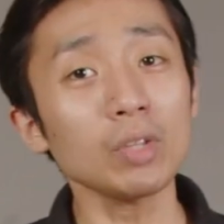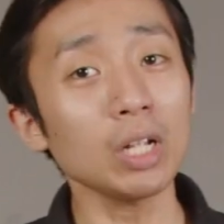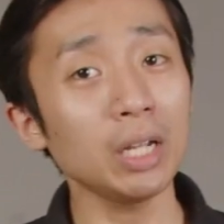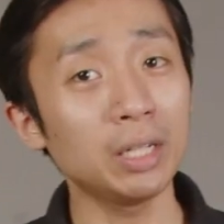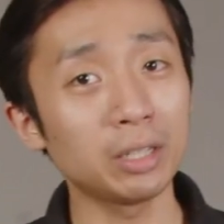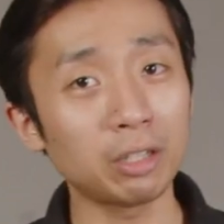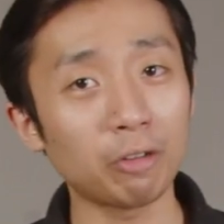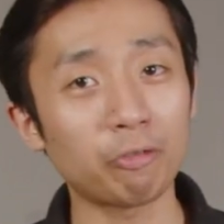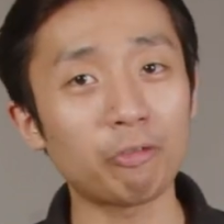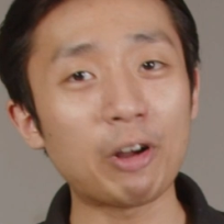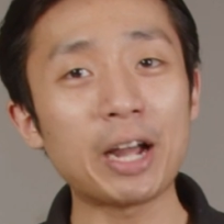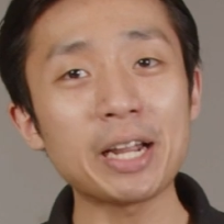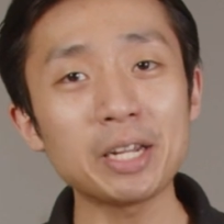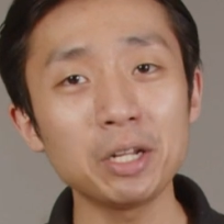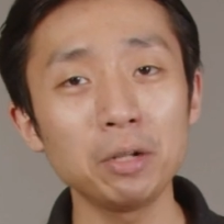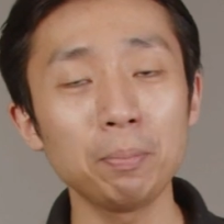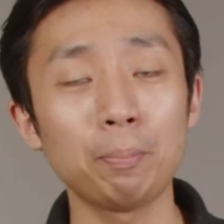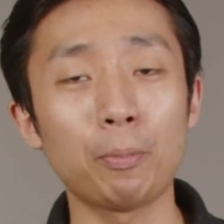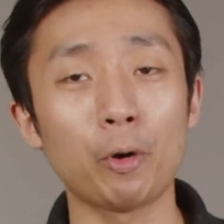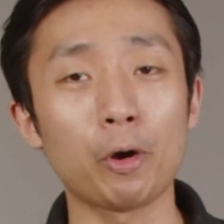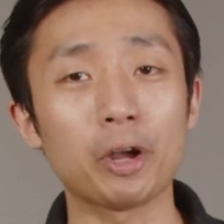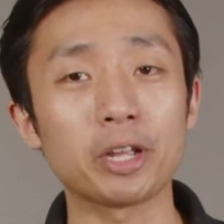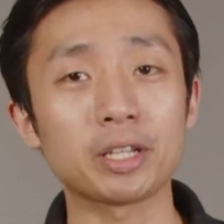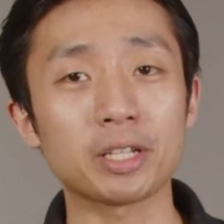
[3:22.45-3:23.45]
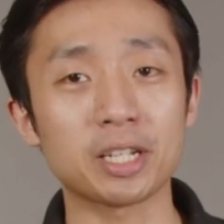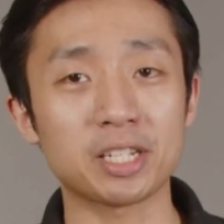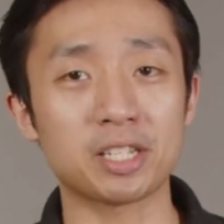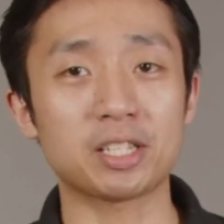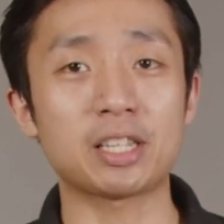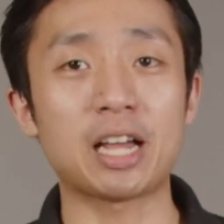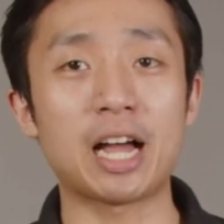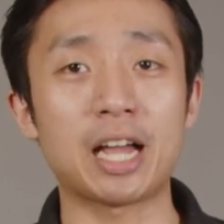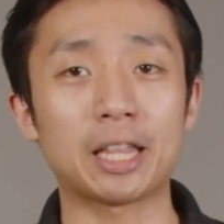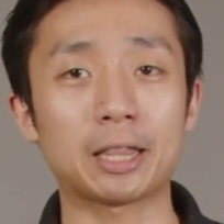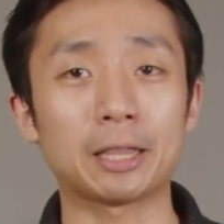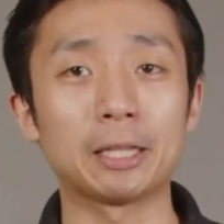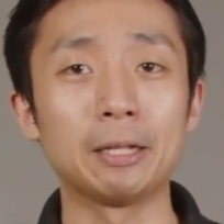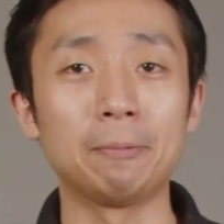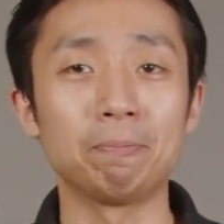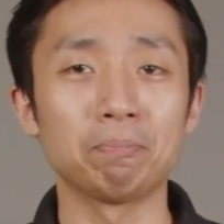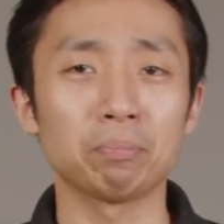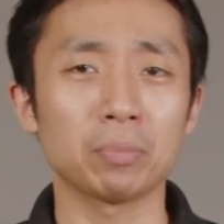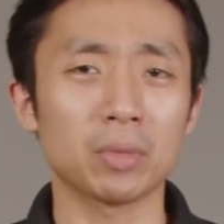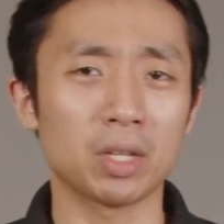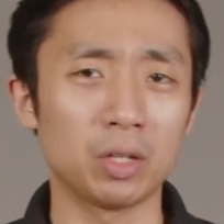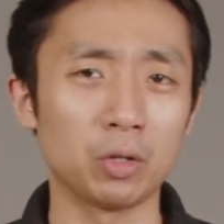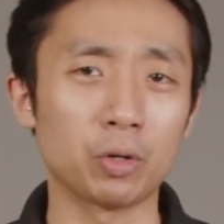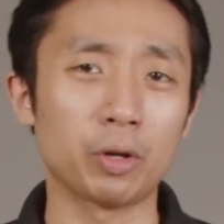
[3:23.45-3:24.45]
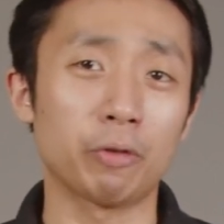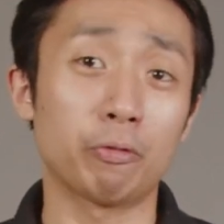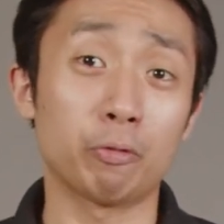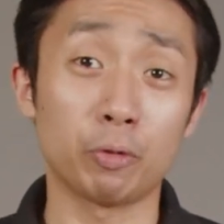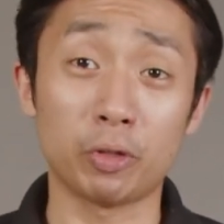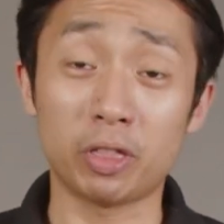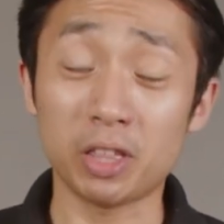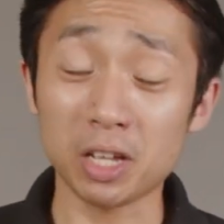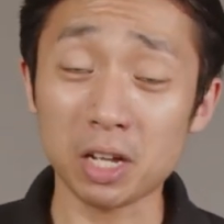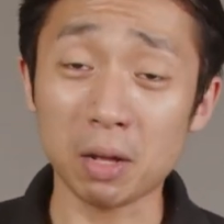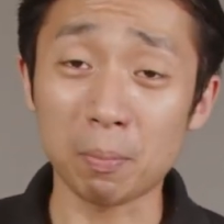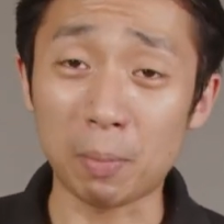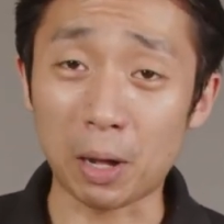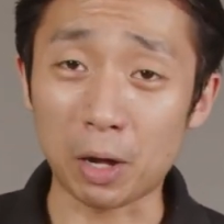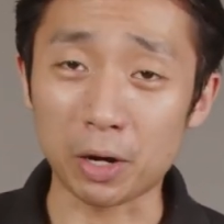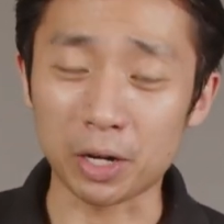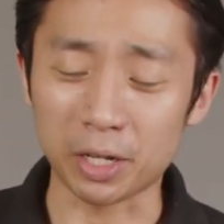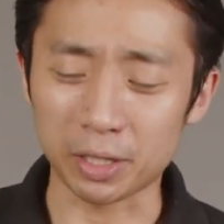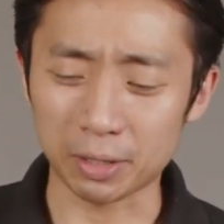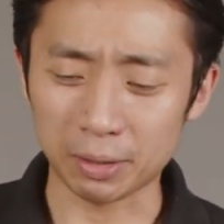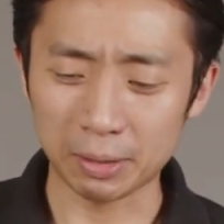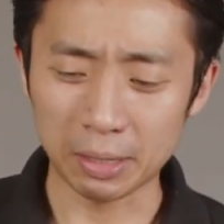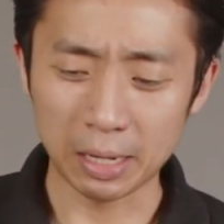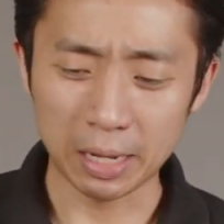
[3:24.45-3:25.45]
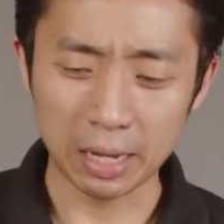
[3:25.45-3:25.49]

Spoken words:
And the final point is that, if we think about it,